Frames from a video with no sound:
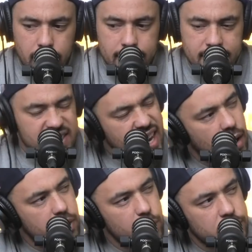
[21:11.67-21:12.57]
realise his
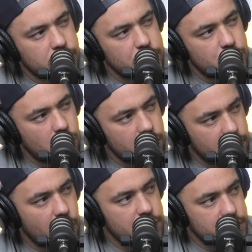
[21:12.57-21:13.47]
carry was so strong in
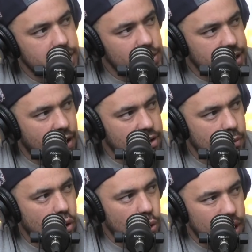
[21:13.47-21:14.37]
Origin. He was carrying the
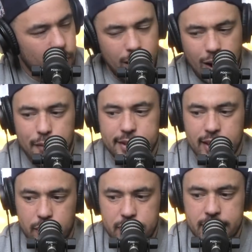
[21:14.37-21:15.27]
ball really well.
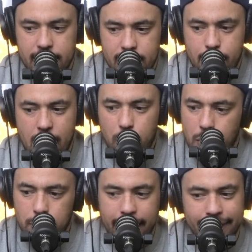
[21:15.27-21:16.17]
Obviously, when you see
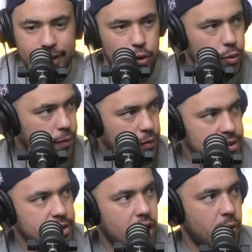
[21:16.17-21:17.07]
Melbourne play, they do a
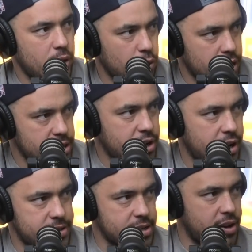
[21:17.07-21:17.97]
different style, and all those
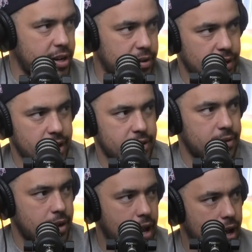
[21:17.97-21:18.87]
guys are kind of like
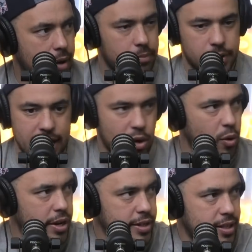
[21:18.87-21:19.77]

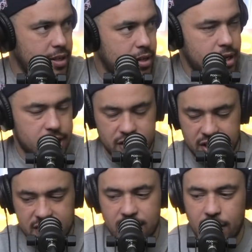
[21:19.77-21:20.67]
decoys, and it's
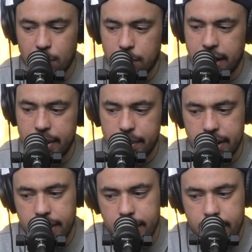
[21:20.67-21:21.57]
just a style of play.
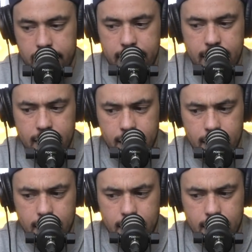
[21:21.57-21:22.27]
But yeah,